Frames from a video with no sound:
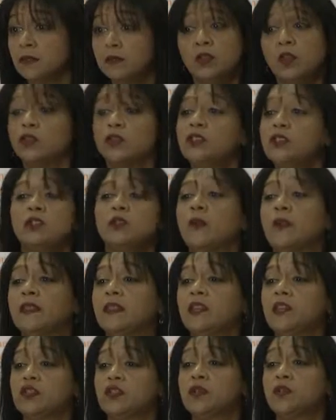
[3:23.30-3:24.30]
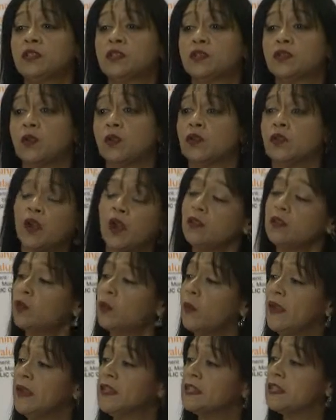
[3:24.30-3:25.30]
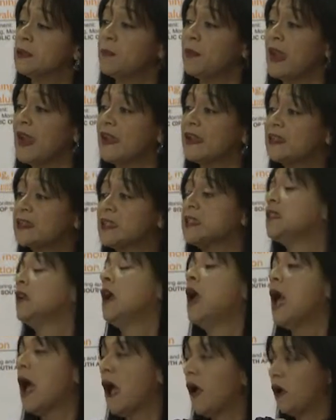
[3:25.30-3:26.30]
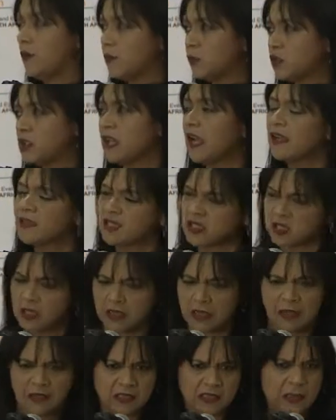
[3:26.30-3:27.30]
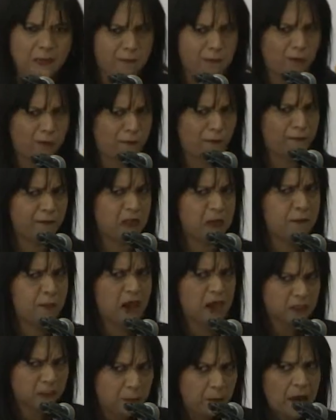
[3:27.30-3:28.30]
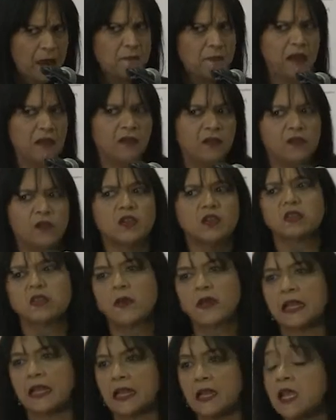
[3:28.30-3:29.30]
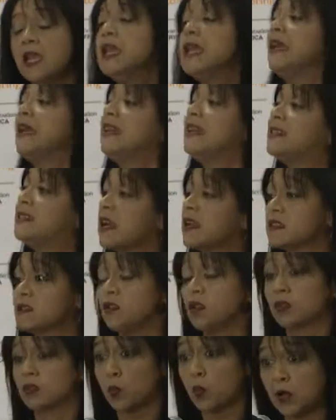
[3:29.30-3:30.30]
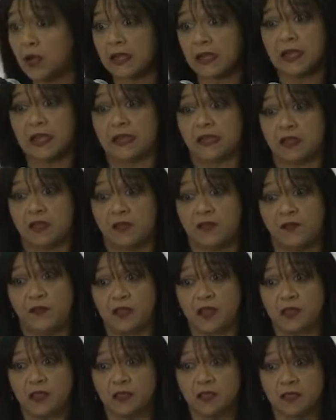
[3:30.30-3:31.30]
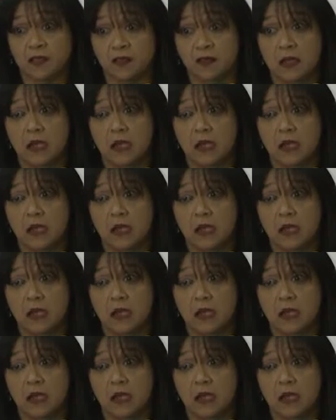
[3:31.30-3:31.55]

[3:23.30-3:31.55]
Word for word: Not just when they choose to, or not when a supplier said, ah, but Buti, I'll, I'll slip you 50 bucks, pay my invoice quickly. It does not work like that for us.